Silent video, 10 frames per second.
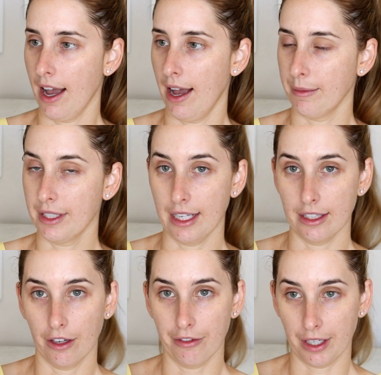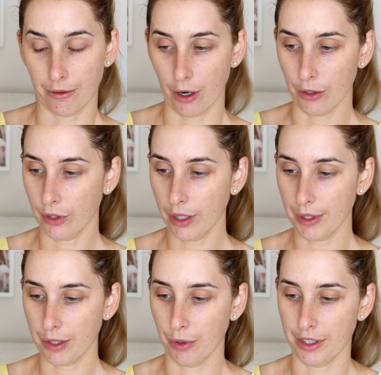Skin Softening Rose Oil,
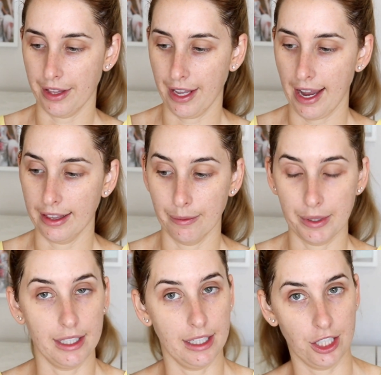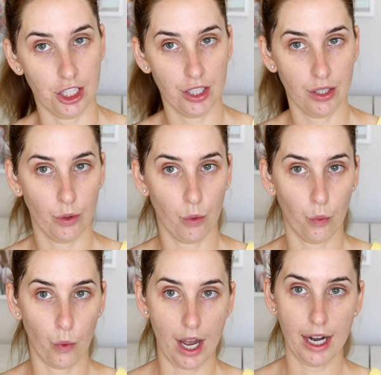which was their limited edition
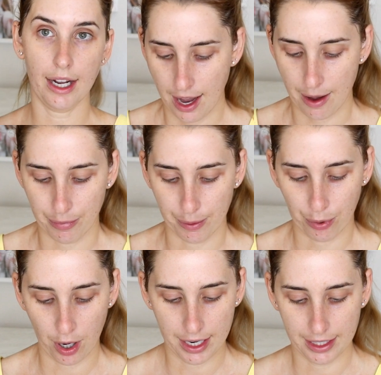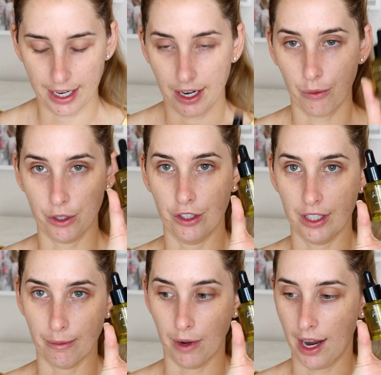one. But prior to that, I was
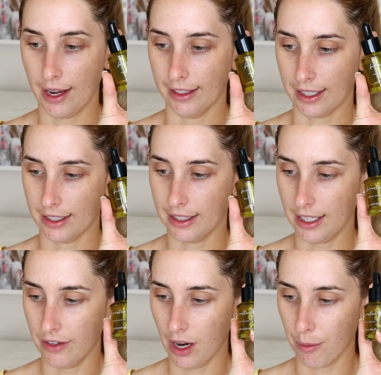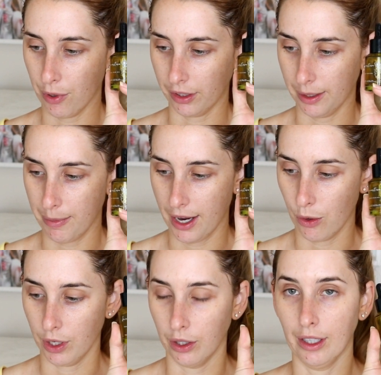using my Luxestiva Prickly Pear
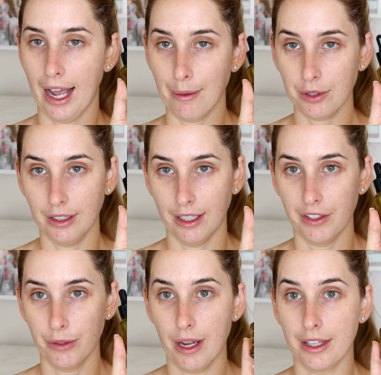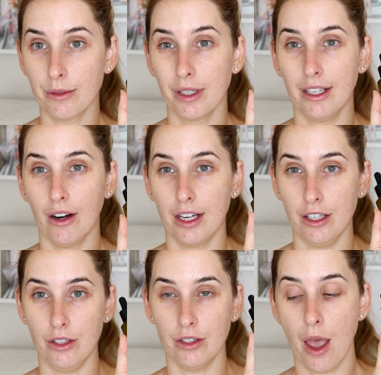Oil. Absolutely love this one. This one here I
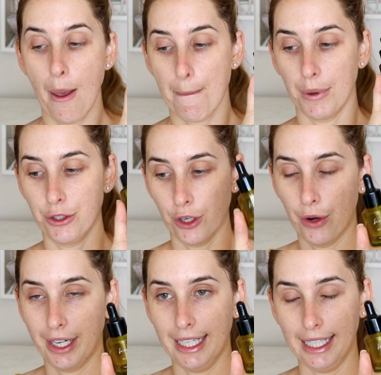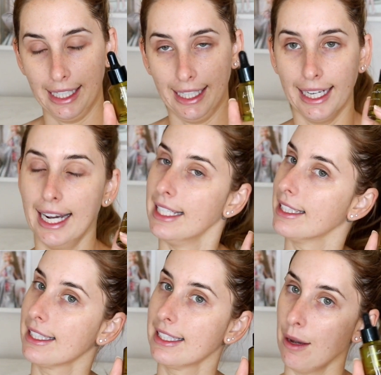use majority in
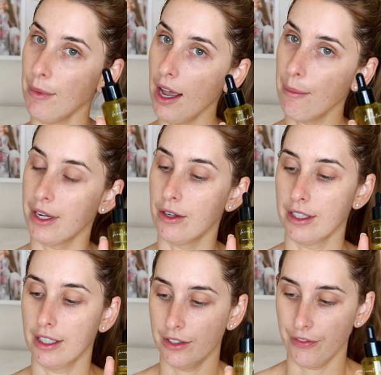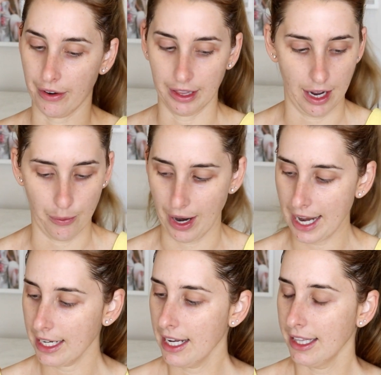summer because it is very
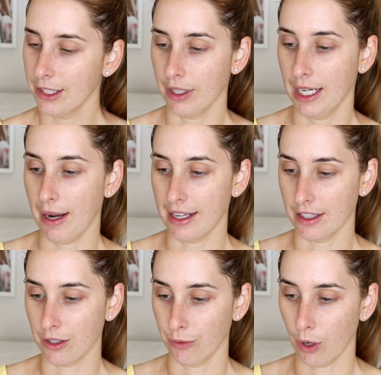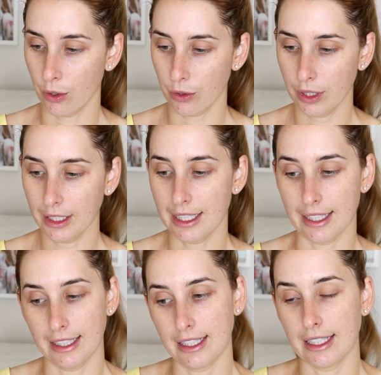lightweight. This one here, as it's a rose oil, is
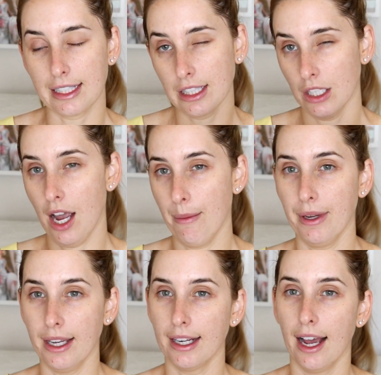just a slight bit